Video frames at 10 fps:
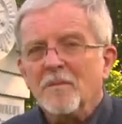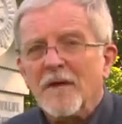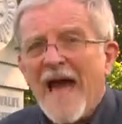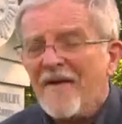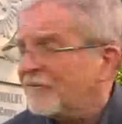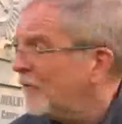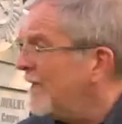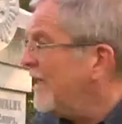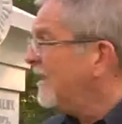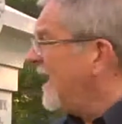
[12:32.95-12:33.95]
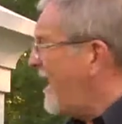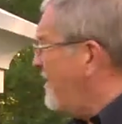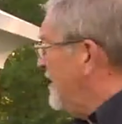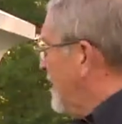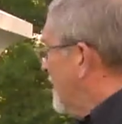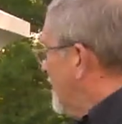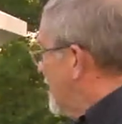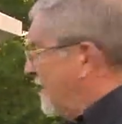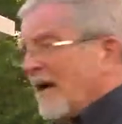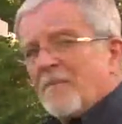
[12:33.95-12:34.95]
But after he led
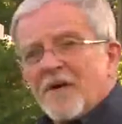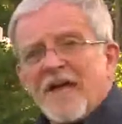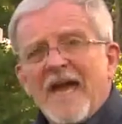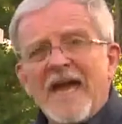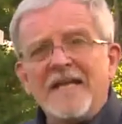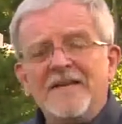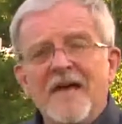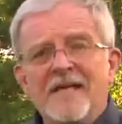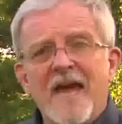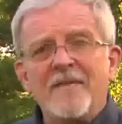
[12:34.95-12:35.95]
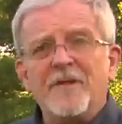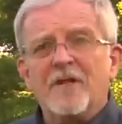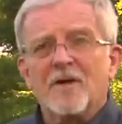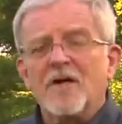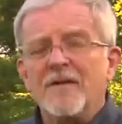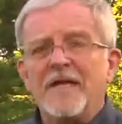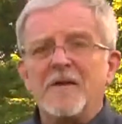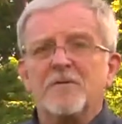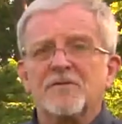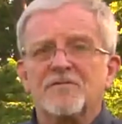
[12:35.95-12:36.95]
their brigade, they came to learn that
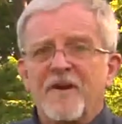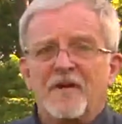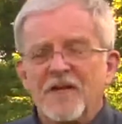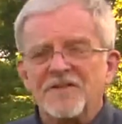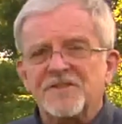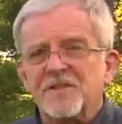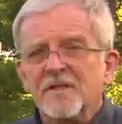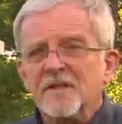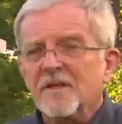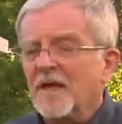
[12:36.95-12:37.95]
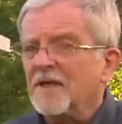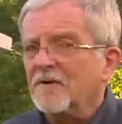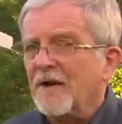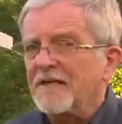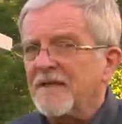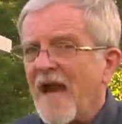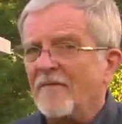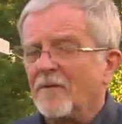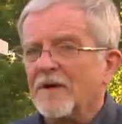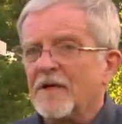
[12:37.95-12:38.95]
he was fearless and a great
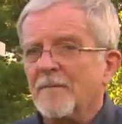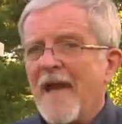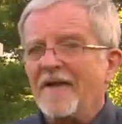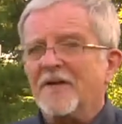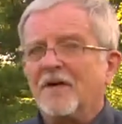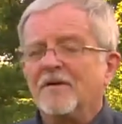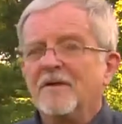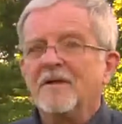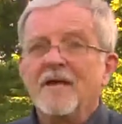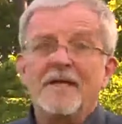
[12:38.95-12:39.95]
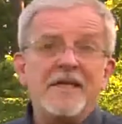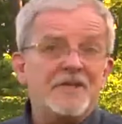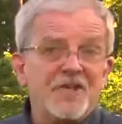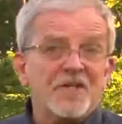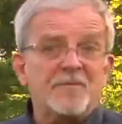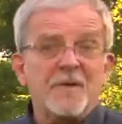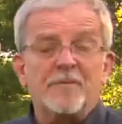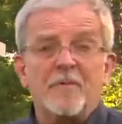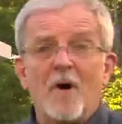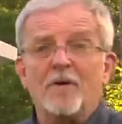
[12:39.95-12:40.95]
cavalry commander. And he had just
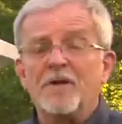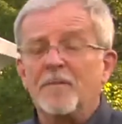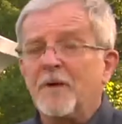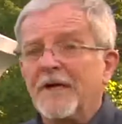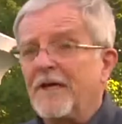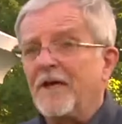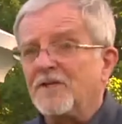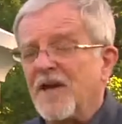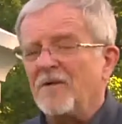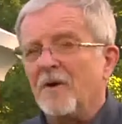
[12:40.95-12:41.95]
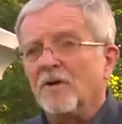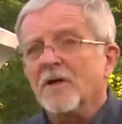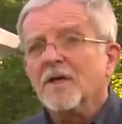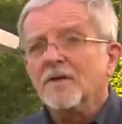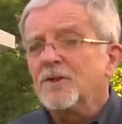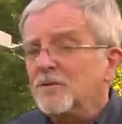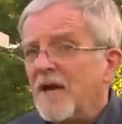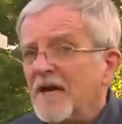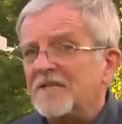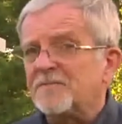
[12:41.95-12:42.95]
been promoted to brigadier general 2
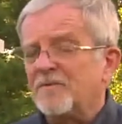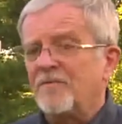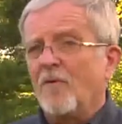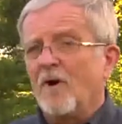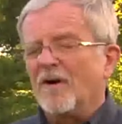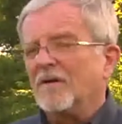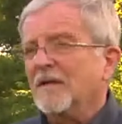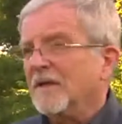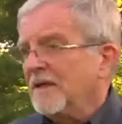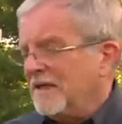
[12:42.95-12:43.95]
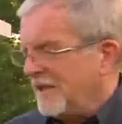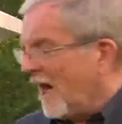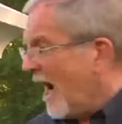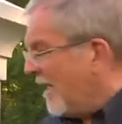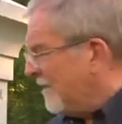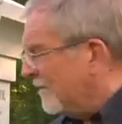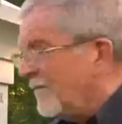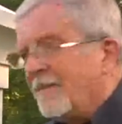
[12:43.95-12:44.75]
days before he died.